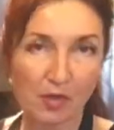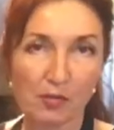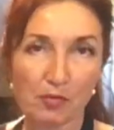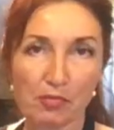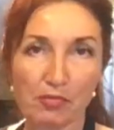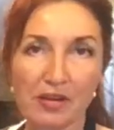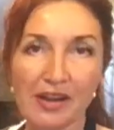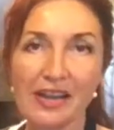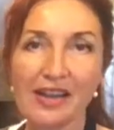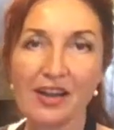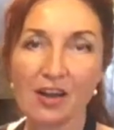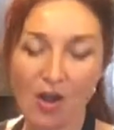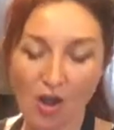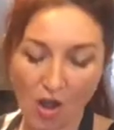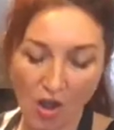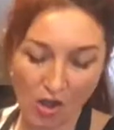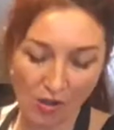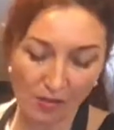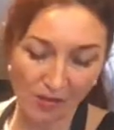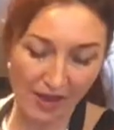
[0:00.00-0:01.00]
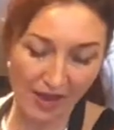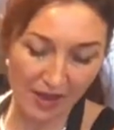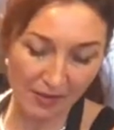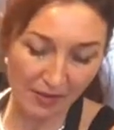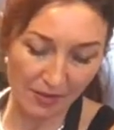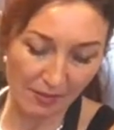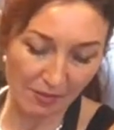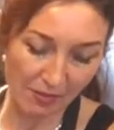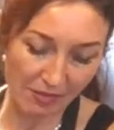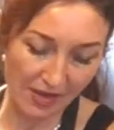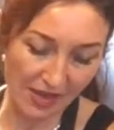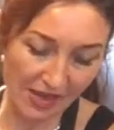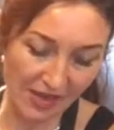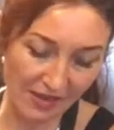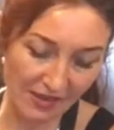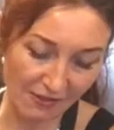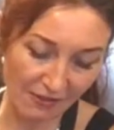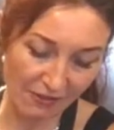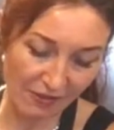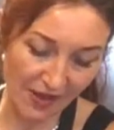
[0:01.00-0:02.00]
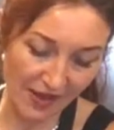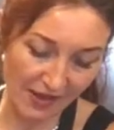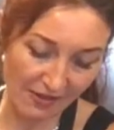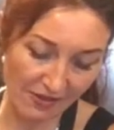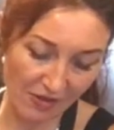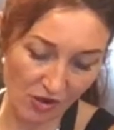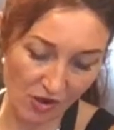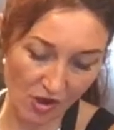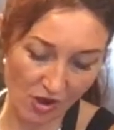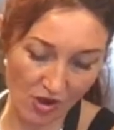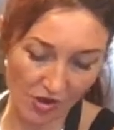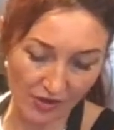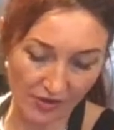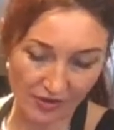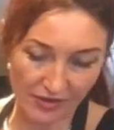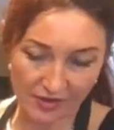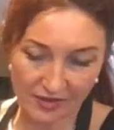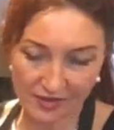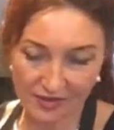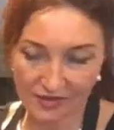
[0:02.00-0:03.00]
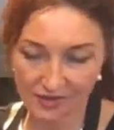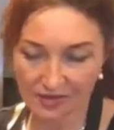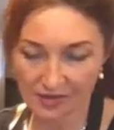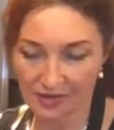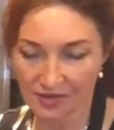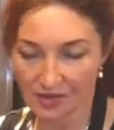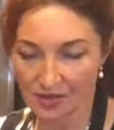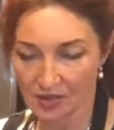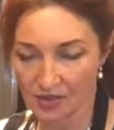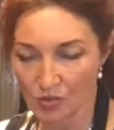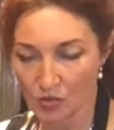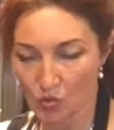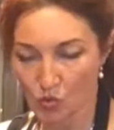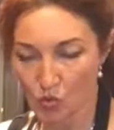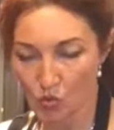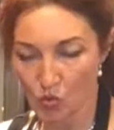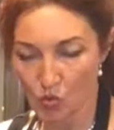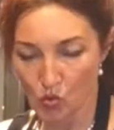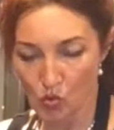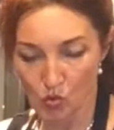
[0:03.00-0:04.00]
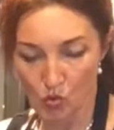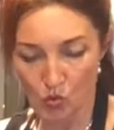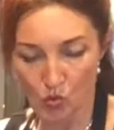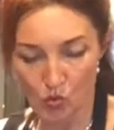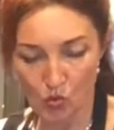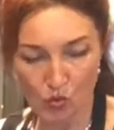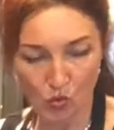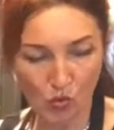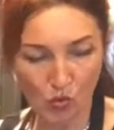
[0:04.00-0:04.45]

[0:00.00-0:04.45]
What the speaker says: Bring it on, baby. Bring the flavor on. Ooh.